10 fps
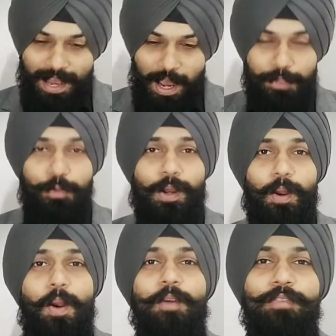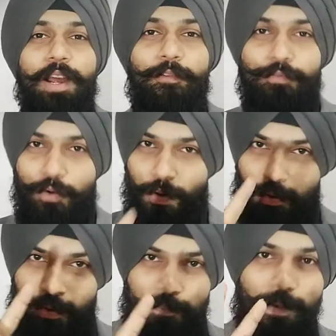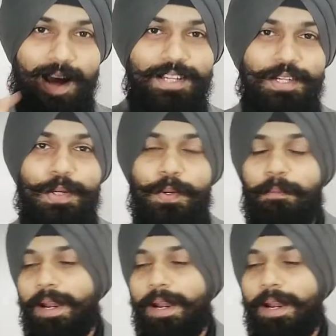I took a lot of time for part 2,